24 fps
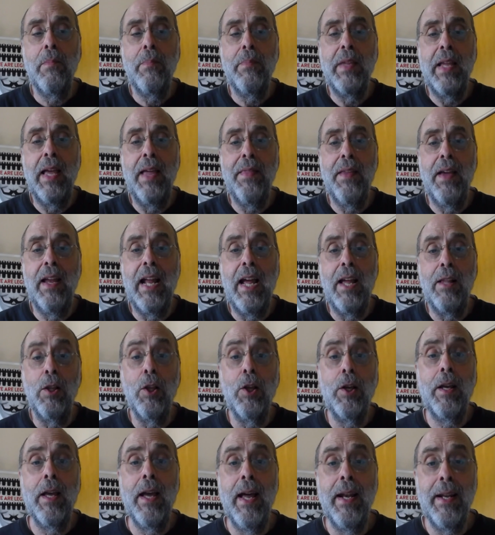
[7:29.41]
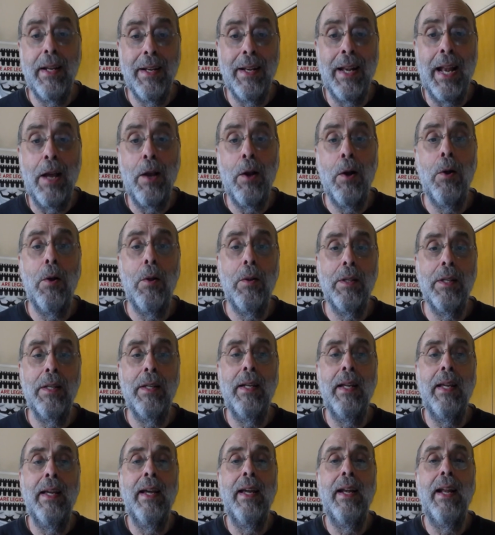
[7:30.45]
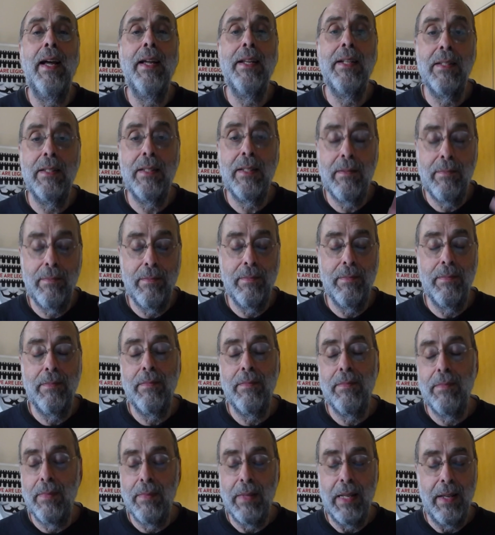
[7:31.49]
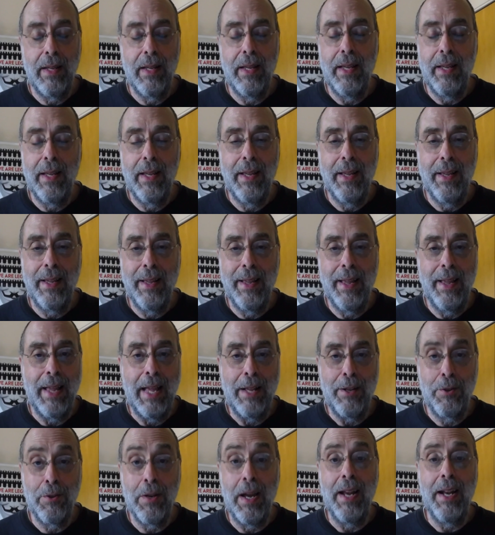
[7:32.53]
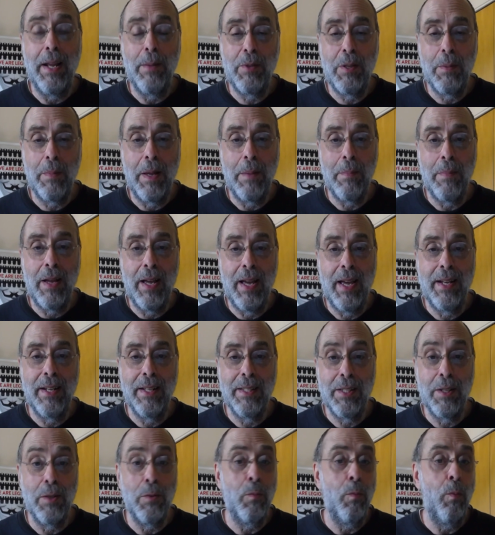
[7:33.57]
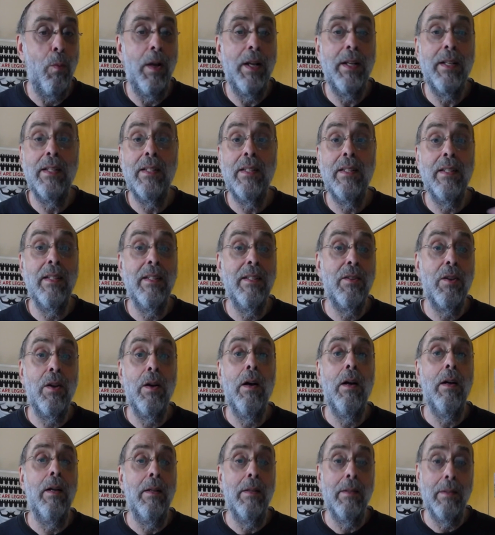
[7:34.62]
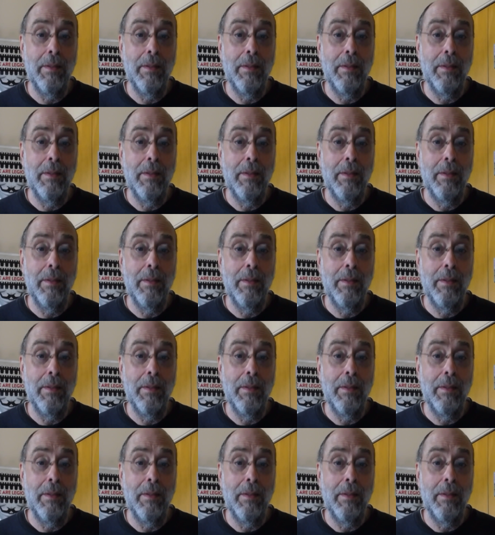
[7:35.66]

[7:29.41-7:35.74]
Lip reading: And then I look at it and I hold it and I just try to empty my mind and say, what is this called?